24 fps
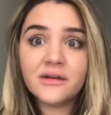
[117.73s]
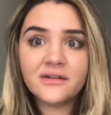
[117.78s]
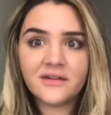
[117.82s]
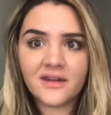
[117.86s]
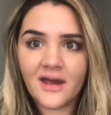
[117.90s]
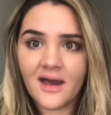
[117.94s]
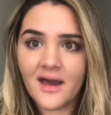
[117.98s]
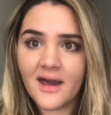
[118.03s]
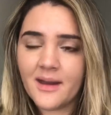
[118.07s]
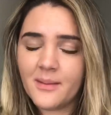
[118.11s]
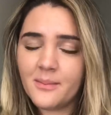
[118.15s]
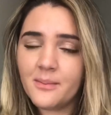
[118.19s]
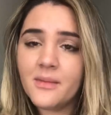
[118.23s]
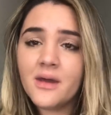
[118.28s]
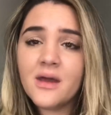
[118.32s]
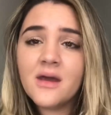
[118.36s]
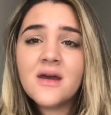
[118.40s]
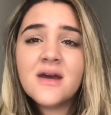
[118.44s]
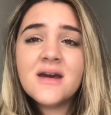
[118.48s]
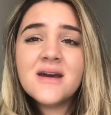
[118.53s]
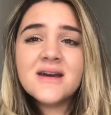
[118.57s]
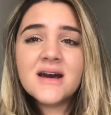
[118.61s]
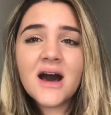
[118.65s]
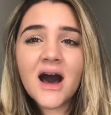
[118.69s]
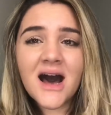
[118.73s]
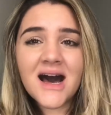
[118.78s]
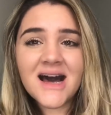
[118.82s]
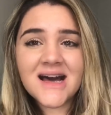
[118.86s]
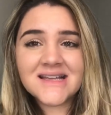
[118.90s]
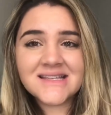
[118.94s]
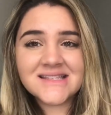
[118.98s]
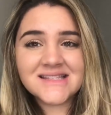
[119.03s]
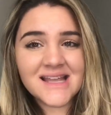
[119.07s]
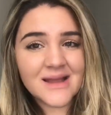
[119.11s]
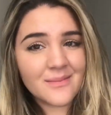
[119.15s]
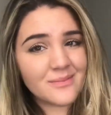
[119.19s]
time.
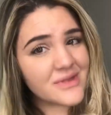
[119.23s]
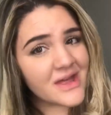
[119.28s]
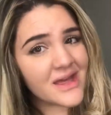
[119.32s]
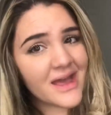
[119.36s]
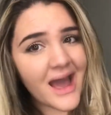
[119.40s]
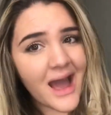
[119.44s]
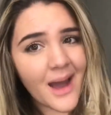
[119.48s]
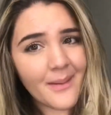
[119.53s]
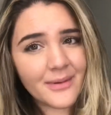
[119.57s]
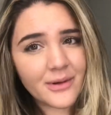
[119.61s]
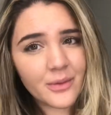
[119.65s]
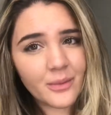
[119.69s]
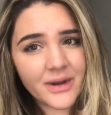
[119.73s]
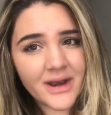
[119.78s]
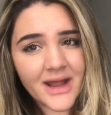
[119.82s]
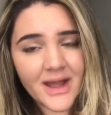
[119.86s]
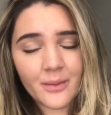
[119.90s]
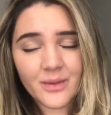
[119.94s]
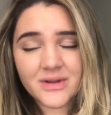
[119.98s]
Same thing happened when I